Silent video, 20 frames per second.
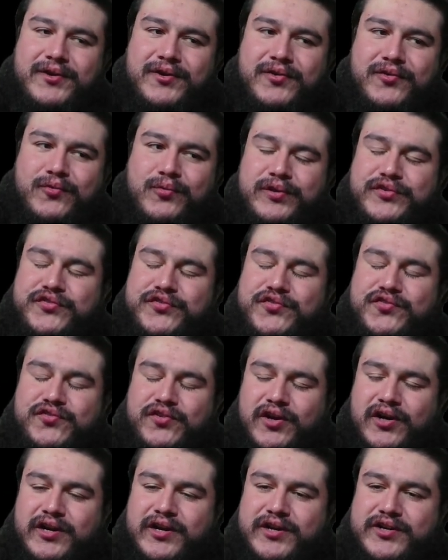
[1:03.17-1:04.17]
We
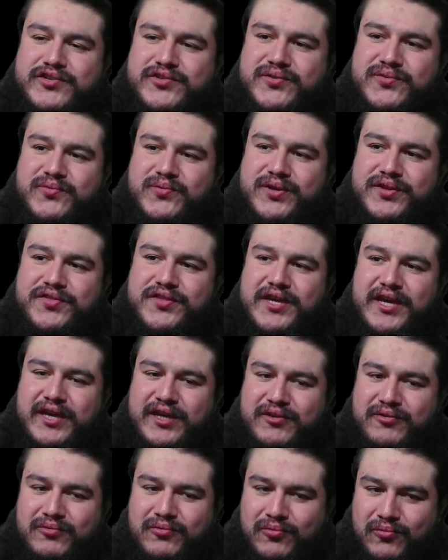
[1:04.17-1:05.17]
start with
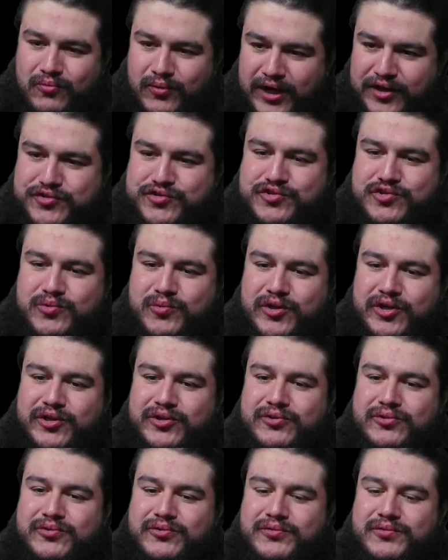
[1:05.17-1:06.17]
a
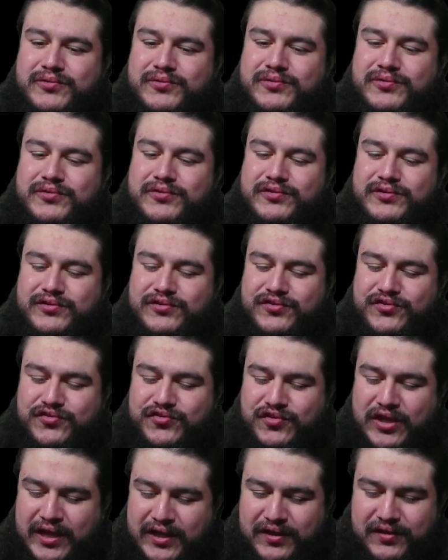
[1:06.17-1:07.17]
retro
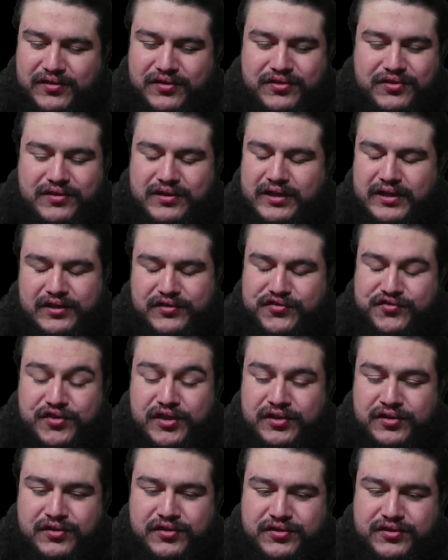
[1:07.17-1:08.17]

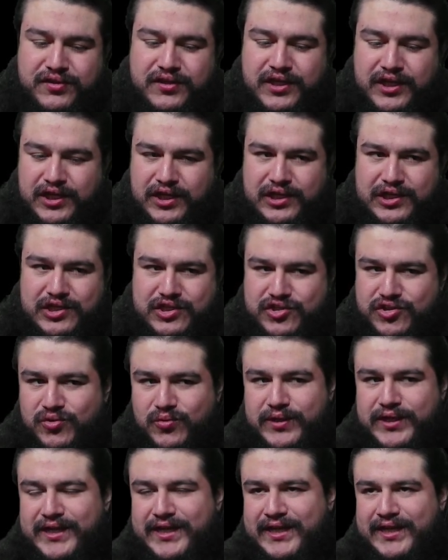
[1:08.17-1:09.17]
synth
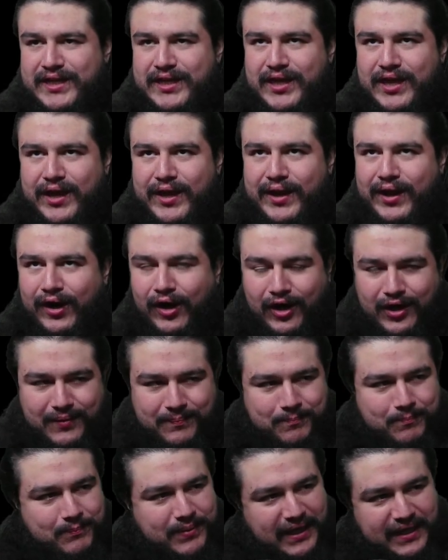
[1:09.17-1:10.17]
doing
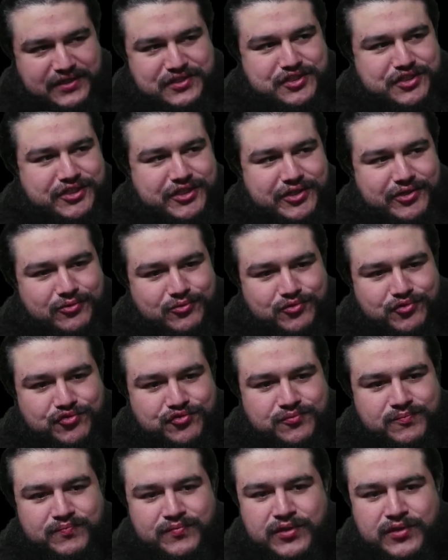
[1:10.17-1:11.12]
arpeggios.